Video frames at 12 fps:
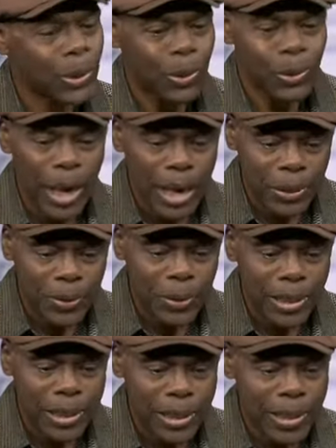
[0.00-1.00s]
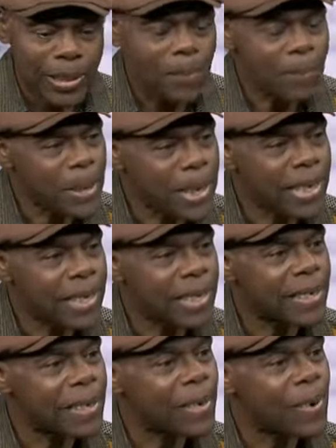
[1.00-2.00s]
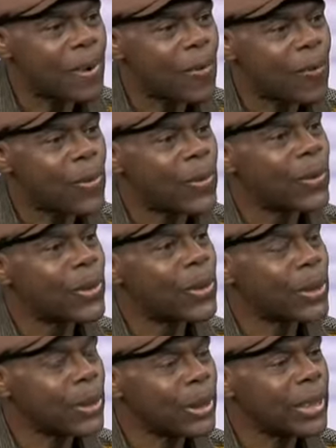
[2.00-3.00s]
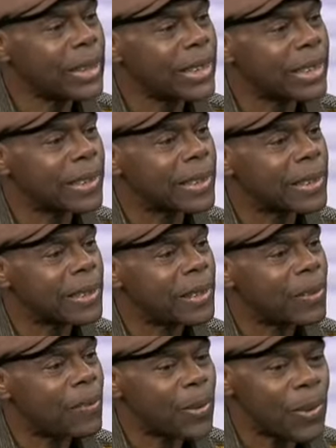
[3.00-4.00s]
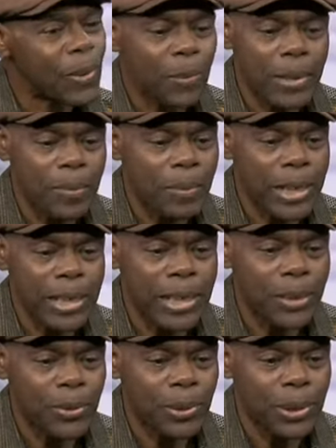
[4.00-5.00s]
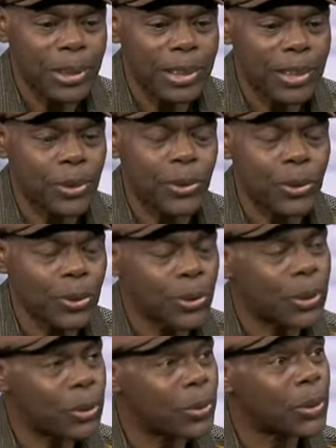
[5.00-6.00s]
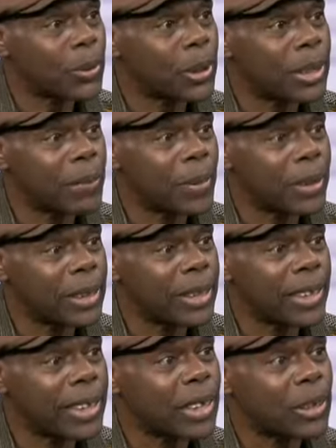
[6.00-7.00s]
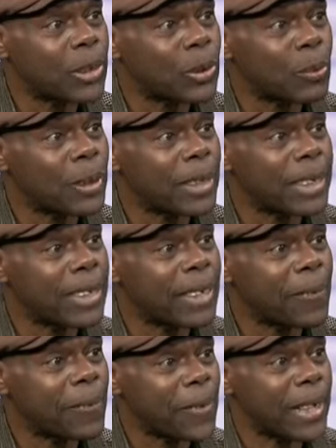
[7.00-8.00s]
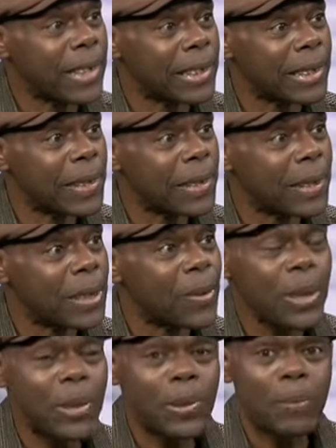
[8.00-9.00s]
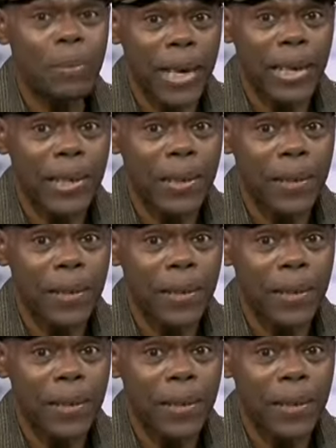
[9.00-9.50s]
to actually demand for loans from the Bretton Woods institutions. We're talking about the International Monetary Fund, mm. the World Bank,